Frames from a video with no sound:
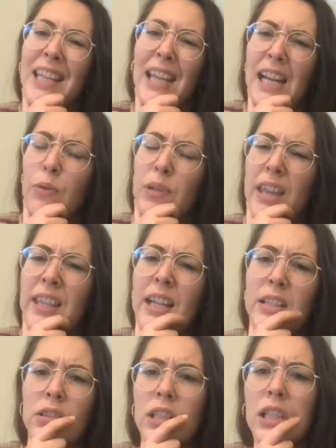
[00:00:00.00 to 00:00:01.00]
again, I think I
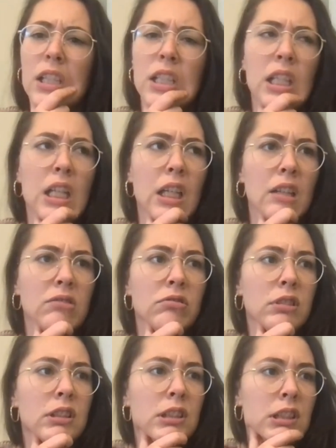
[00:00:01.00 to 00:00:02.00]
started listening
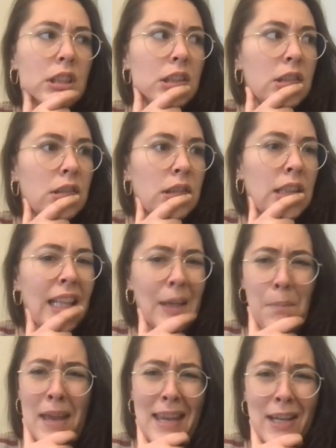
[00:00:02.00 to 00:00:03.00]
in like
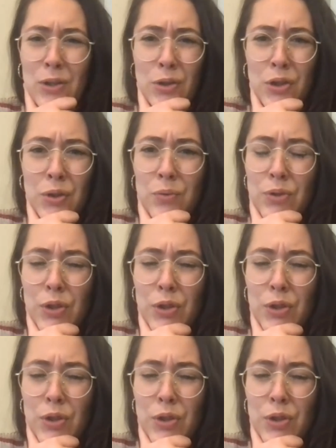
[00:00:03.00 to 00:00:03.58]
May or June.